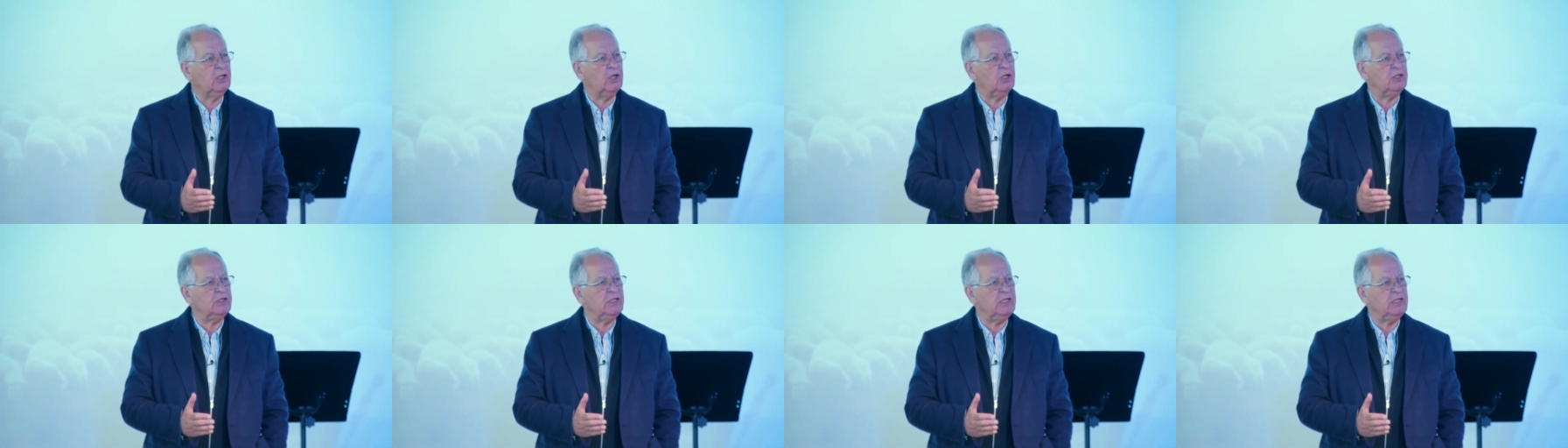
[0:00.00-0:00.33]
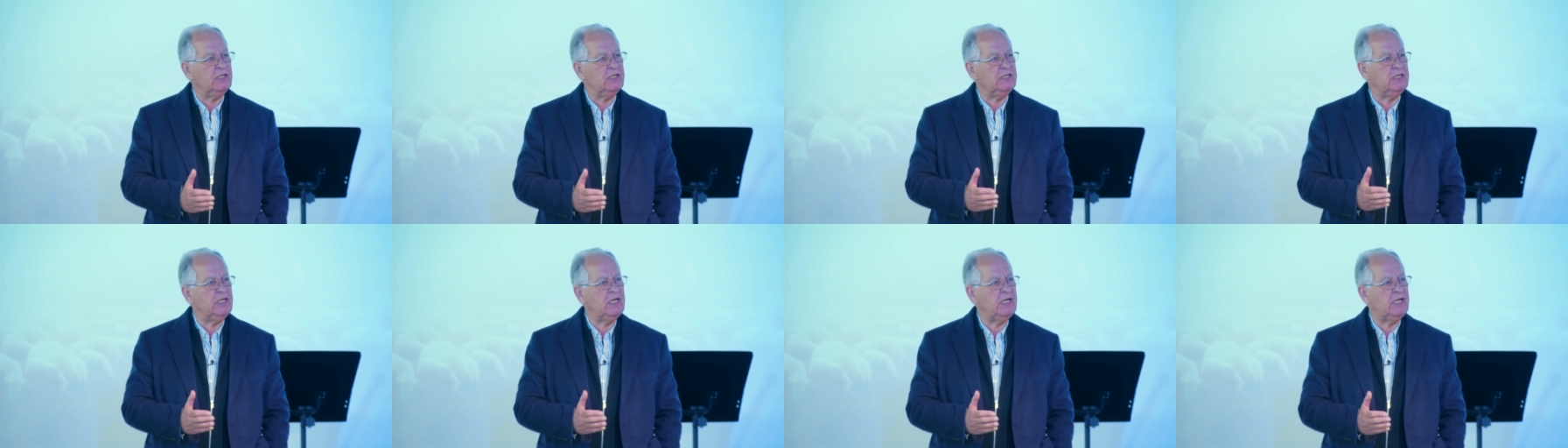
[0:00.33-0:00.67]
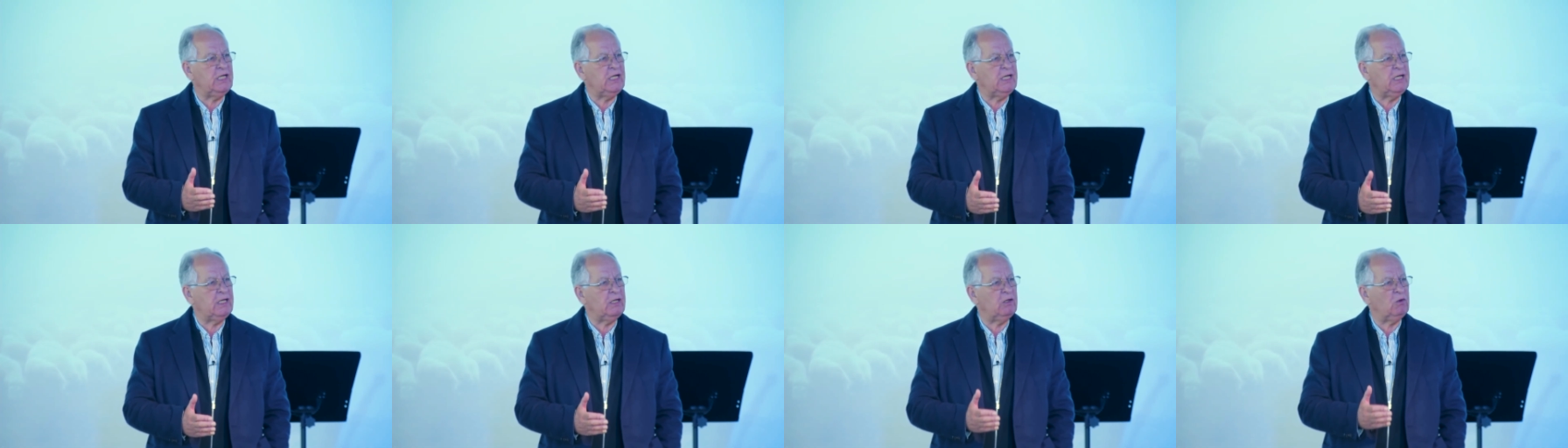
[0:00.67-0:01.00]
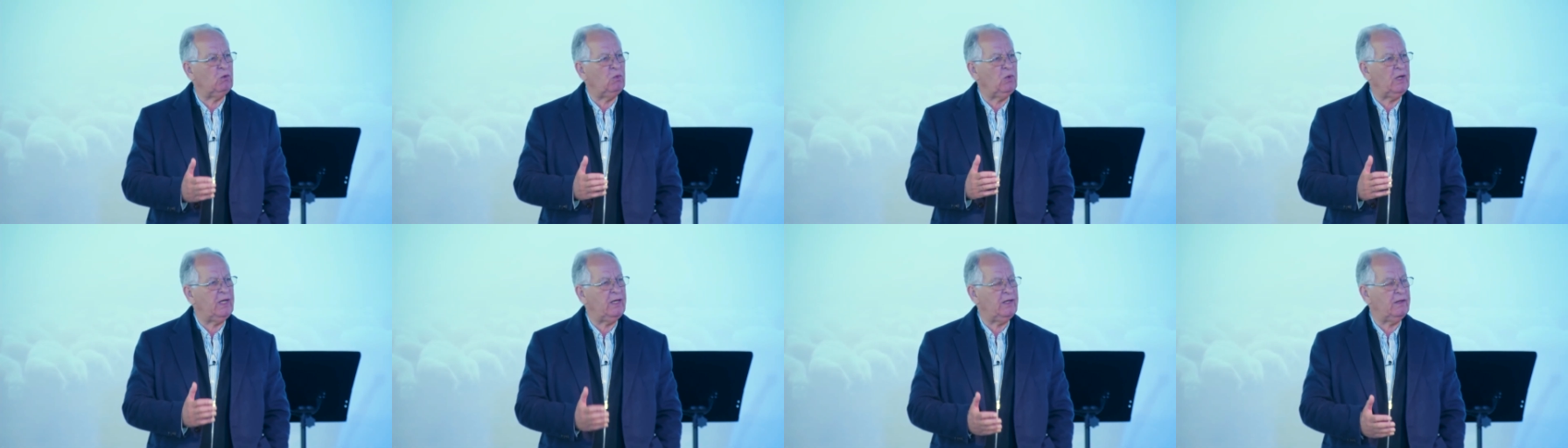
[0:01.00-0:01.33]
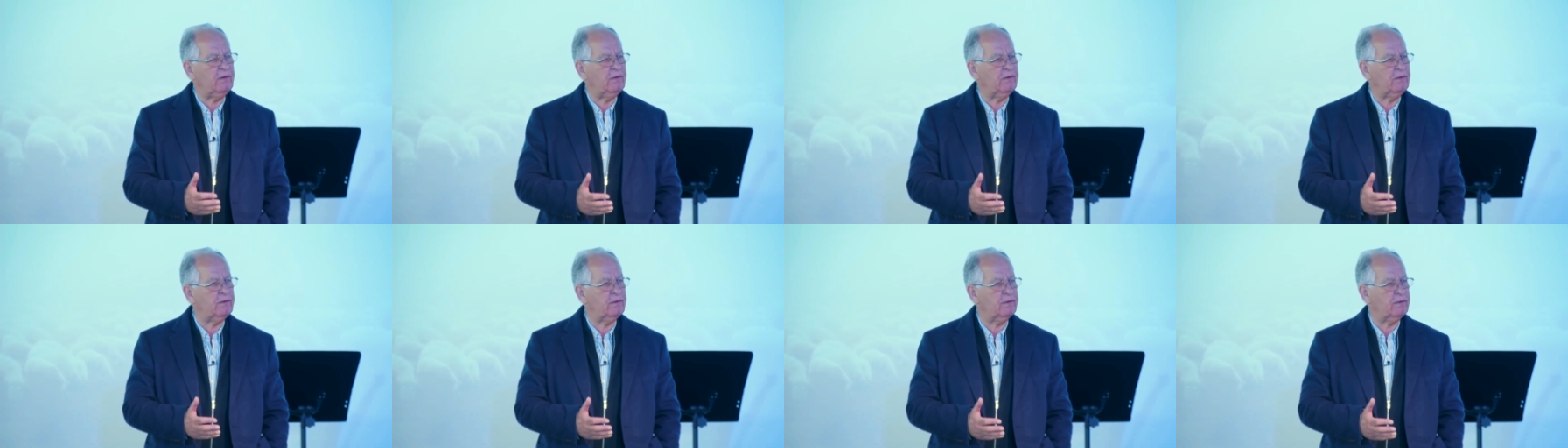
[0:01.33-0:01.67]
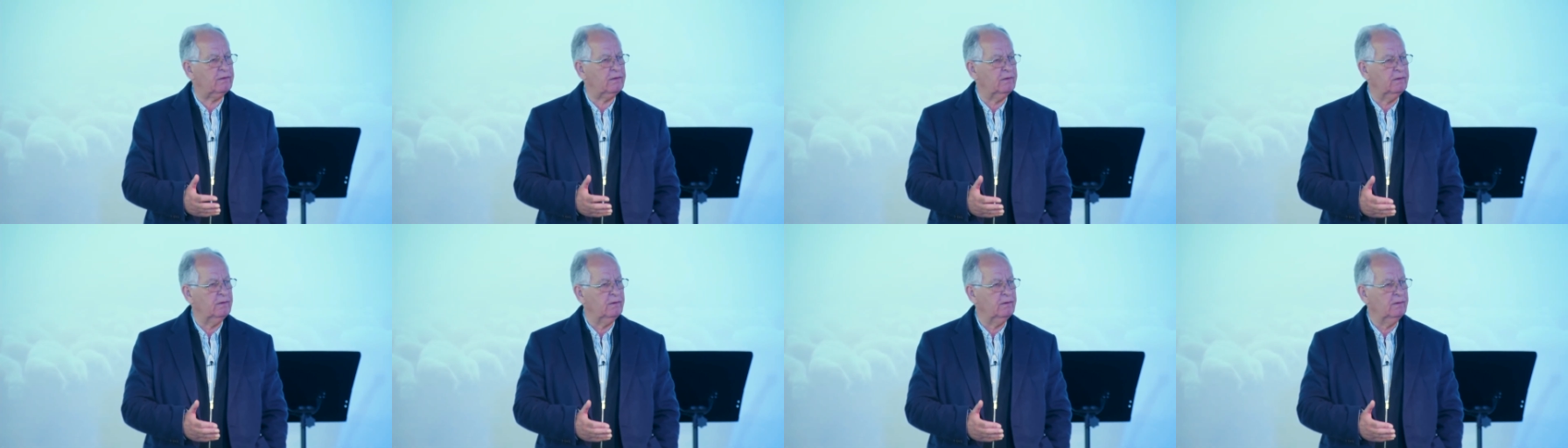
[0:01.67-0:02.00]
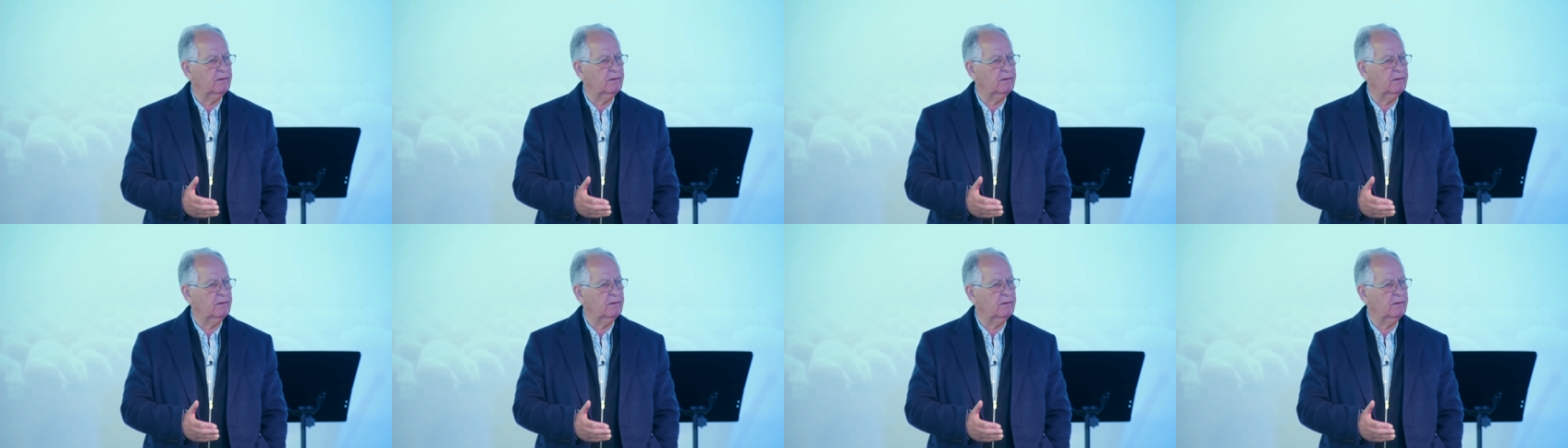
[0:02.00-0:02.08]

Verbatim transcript: Because he's dealing with